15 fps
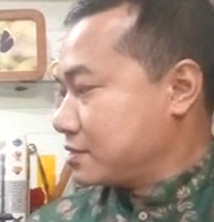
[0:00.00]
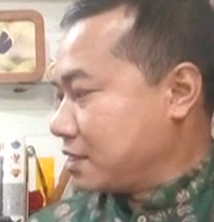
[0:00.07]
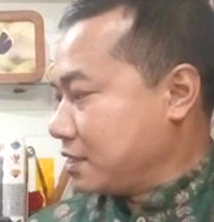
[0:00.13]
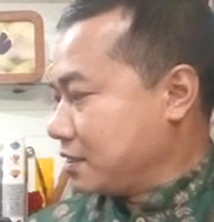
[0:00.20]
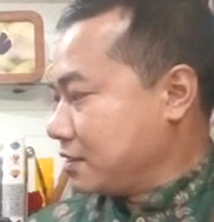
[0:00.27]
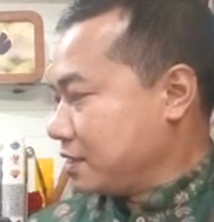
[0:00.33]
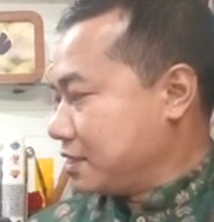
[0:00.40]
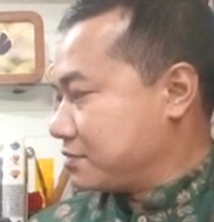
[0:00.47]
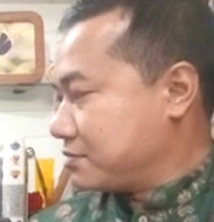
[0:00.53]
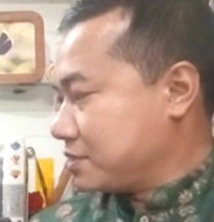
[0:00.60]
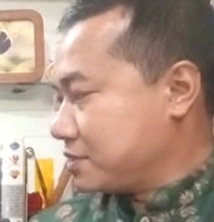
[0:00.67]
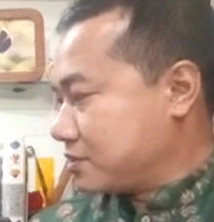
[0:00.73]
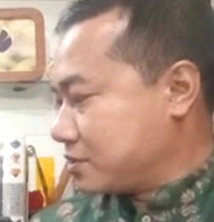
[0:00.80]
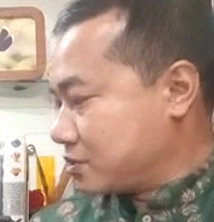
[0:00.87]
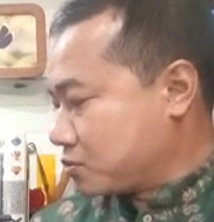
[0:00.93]
till it
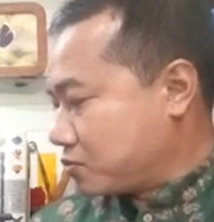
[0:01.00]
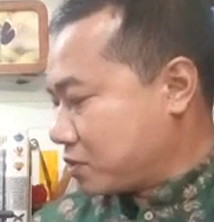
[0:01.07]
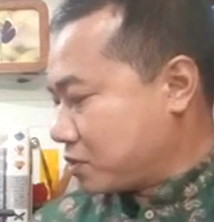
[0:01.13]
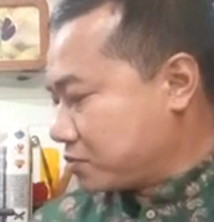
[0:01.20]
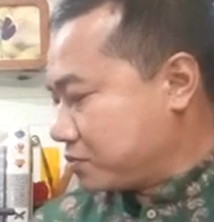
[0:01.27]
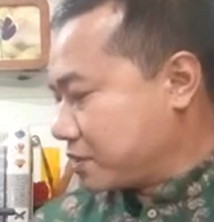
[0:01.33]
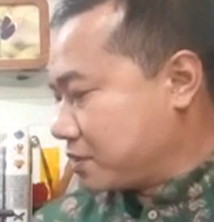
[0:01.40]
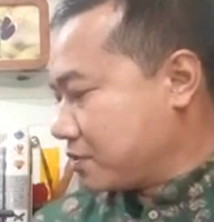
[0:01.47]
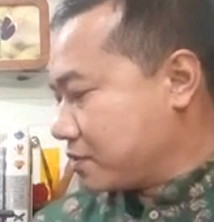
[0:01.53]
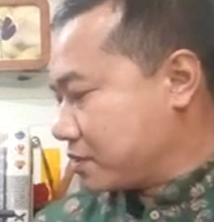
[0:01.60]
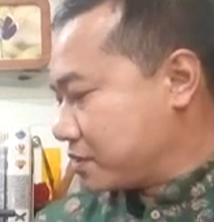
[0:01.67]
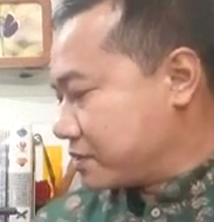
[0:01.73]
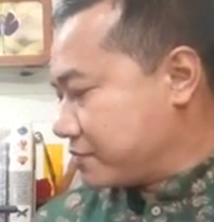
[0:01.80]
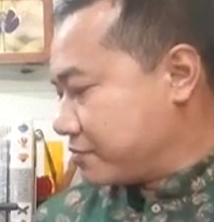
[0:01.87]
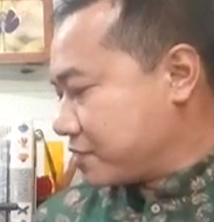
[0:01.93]
reaches what we call
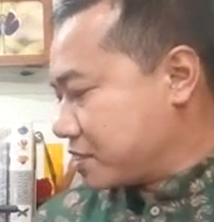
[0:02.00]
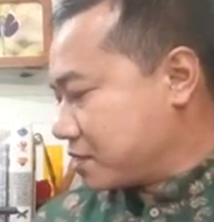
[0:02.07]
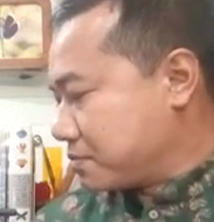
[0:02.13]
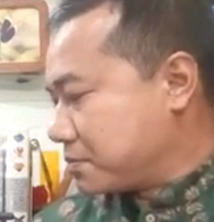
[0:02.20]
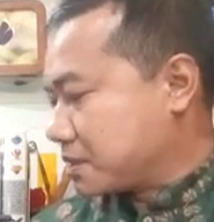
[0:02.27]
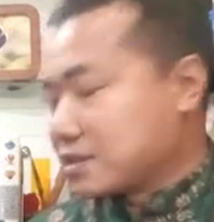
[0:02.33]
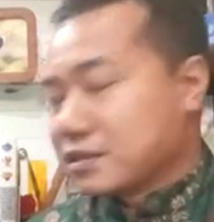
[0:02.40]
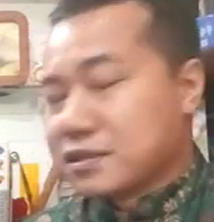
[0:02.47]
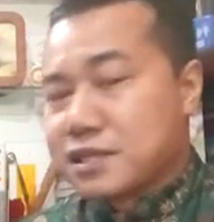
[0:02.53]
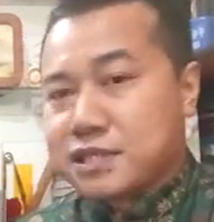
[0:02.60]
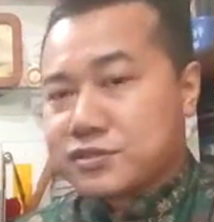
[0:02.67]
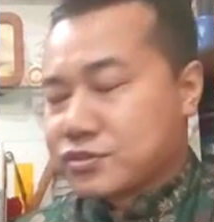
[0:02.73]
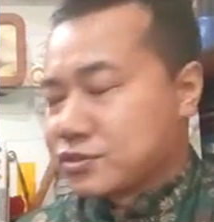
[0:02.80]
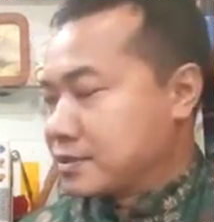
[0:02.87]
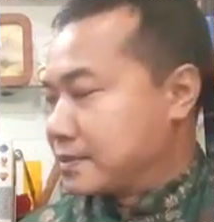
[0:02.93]
as a fundamental
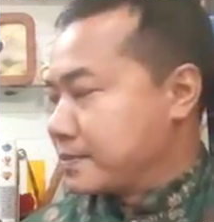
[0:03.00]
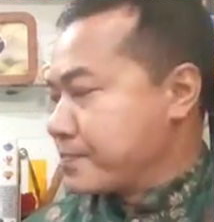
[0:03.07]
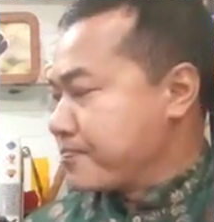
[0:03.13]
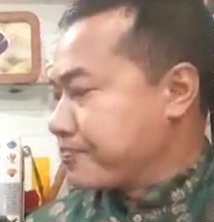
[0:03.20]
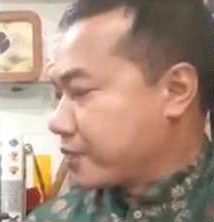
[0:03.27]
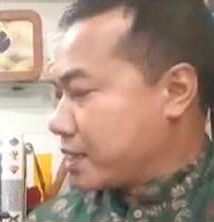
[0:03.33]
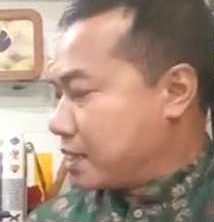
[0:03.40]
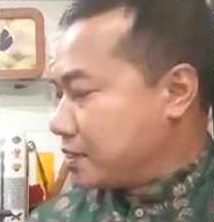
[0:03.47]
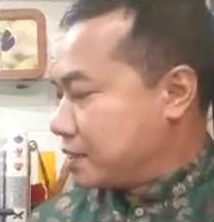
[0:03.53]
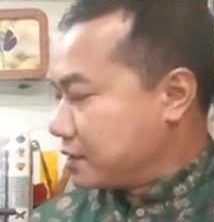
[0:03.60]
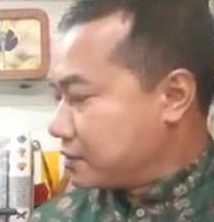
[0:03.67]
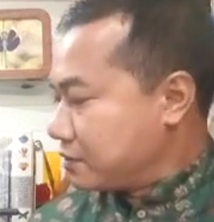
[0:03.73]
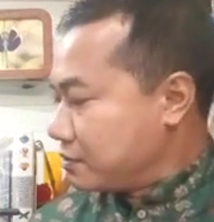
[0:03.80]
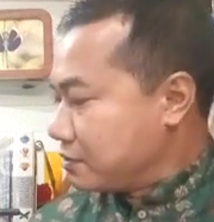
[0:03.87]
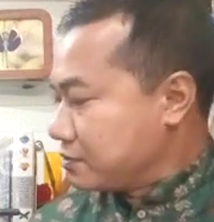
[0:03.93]
niche. And the
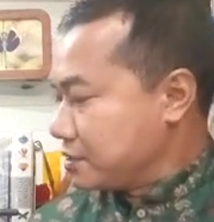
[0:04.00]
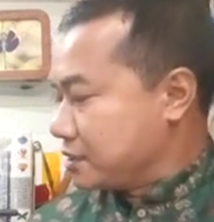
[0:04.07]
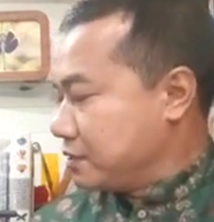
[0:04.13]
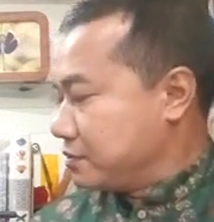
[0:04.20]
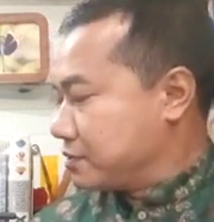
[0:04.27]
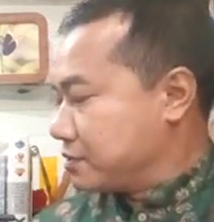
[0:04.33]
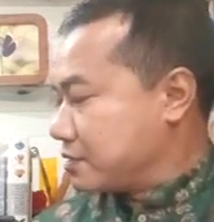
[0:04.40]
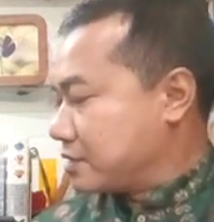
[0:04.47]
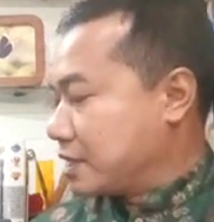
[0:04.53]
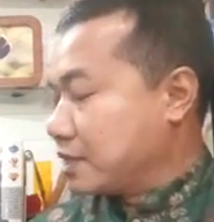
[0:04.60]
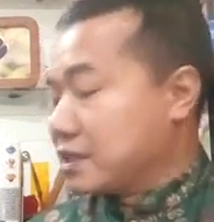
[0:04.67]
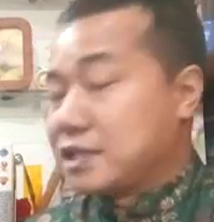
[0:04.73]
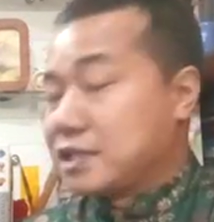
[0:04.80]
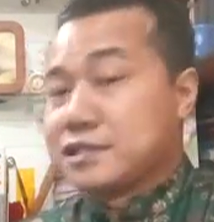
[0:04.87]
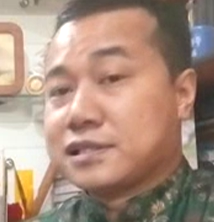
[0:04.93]
ecological, the
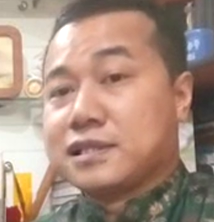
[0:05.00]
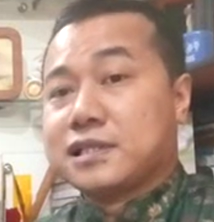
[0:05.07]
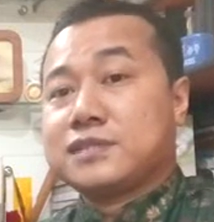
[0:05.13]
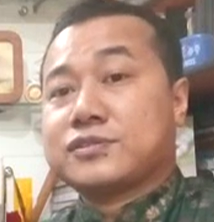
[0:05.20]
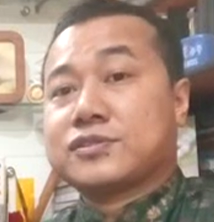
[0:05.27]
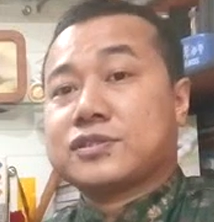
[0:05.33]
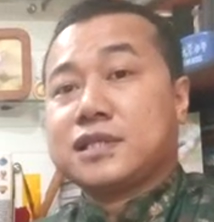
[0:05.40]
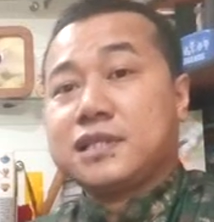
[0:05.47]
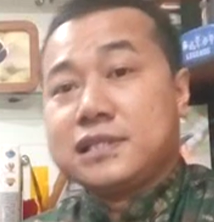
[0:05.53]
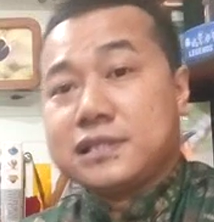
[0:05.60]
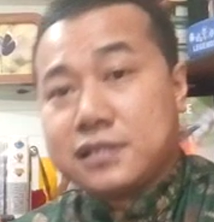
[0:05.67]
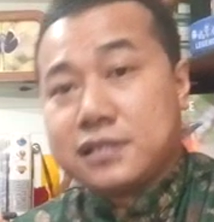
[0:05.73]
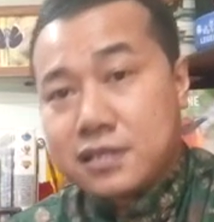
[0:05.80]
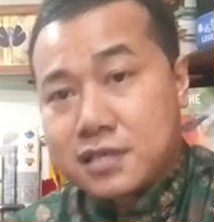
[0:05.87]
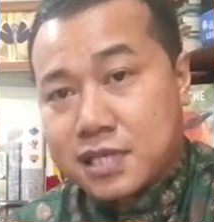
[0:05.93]
realized niche
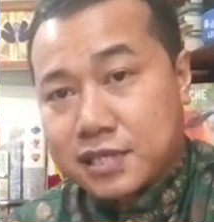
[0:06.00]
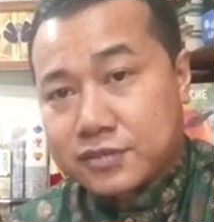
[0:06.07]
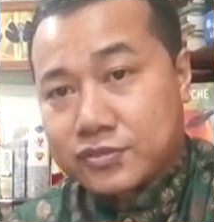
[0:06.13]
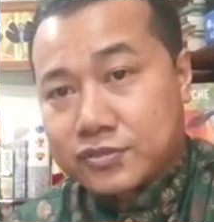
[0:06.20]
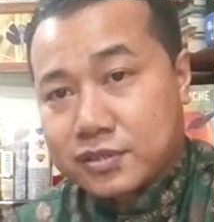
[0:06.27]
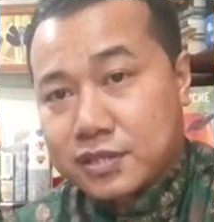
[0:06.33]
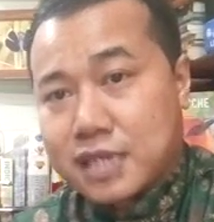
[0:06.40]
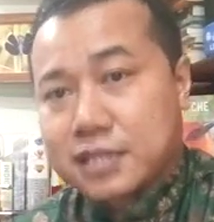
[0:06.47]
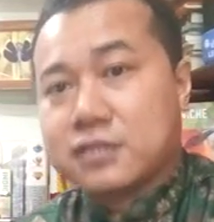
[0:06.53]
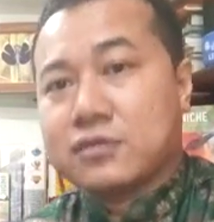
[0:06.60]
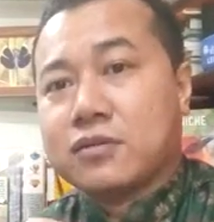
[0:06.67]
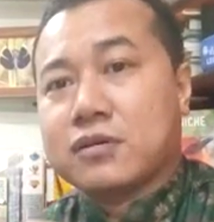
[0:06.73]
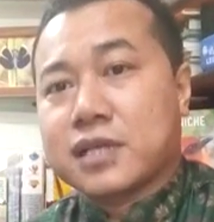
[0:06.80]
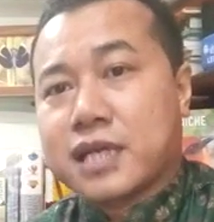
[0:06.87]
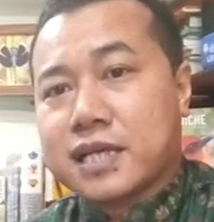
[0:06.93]
is the niche that an
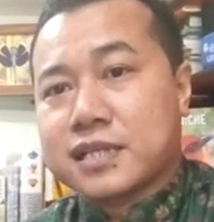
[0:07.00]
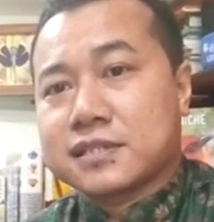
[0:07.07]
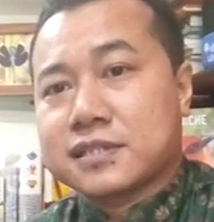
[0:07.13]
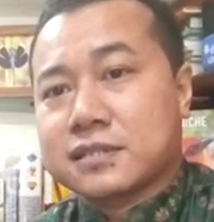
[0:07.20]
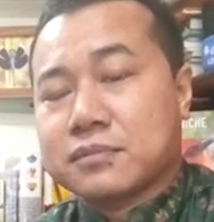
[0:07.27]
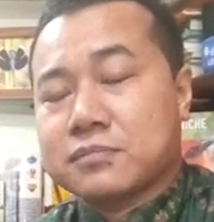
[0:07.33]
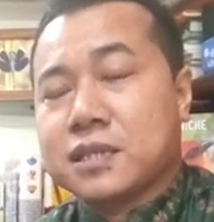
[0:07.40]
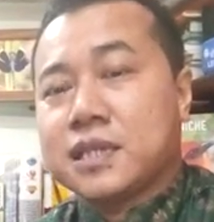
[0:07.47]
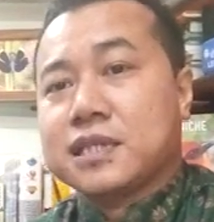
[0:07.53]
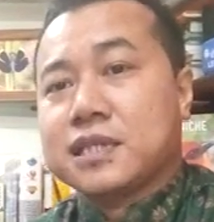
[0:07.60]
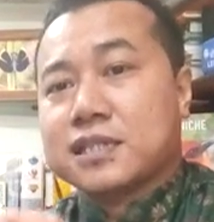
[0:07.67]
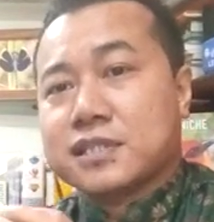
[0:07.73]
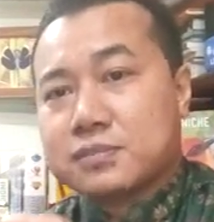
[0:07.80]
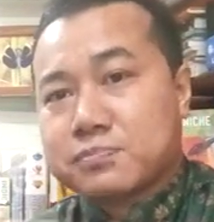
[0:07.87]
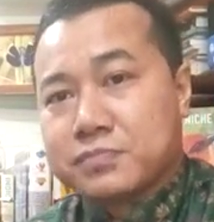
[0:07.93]
organism
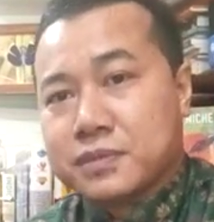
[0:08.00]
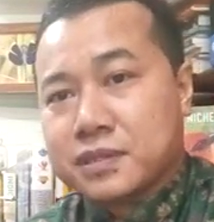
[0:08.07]
is